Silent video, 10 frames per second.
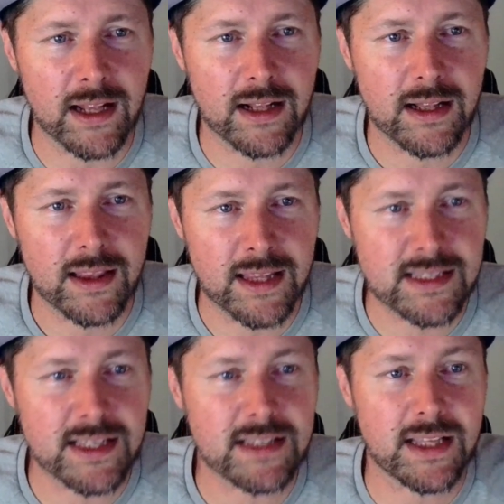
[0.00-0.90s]
this
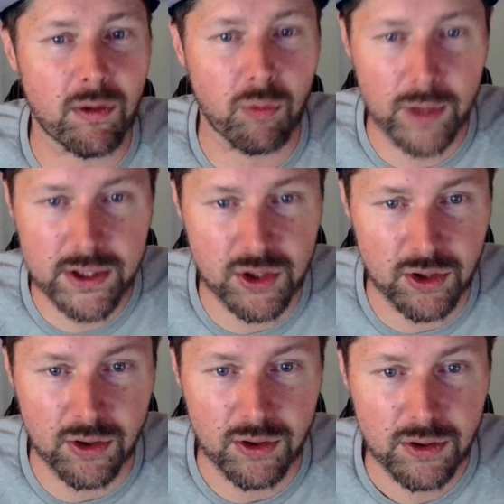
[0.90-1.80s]
is the
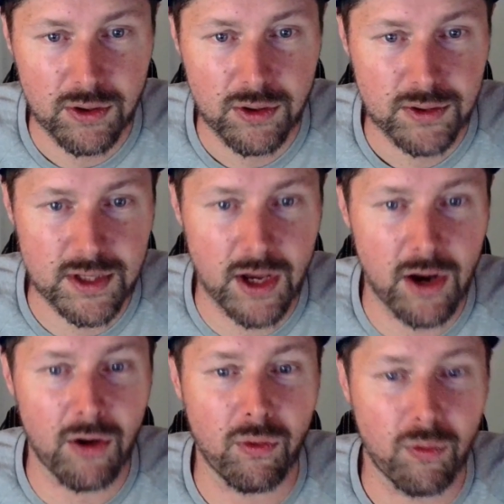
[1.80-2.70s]
original. So